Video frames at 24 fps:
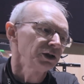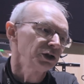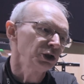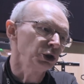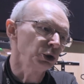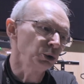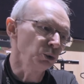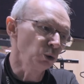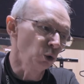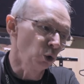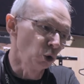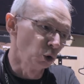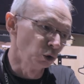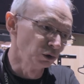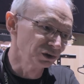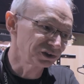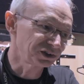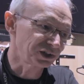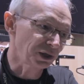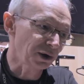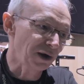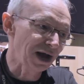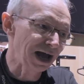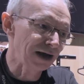You
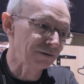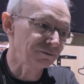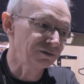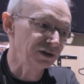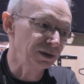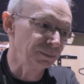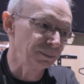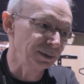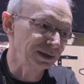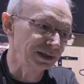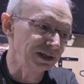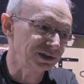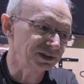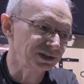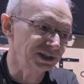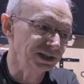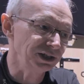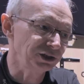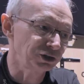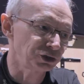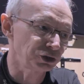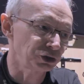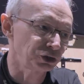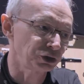also have the
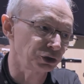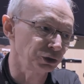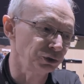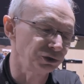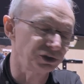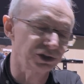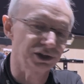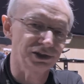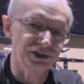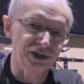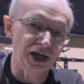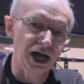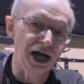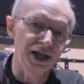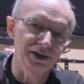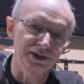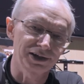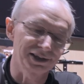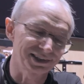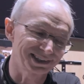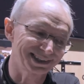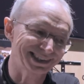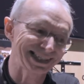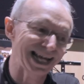ability to shoot at
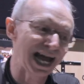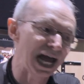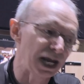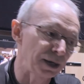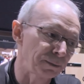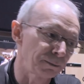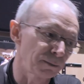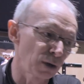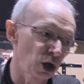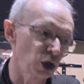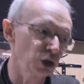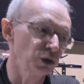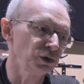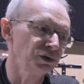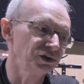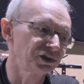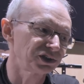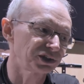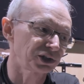other scan modes,